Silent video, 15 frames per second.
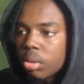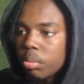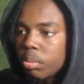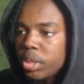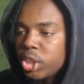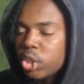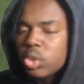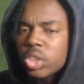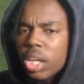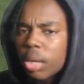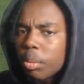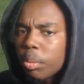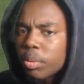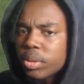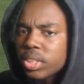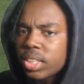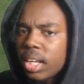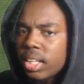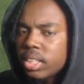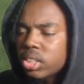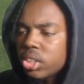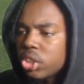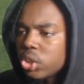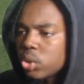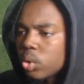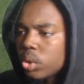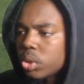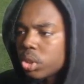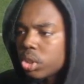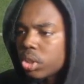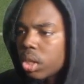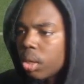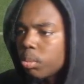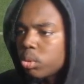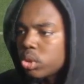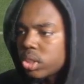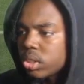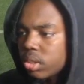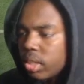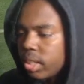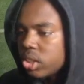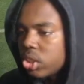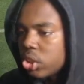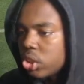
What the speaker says: he shows a couple sides to the short, a couple things to the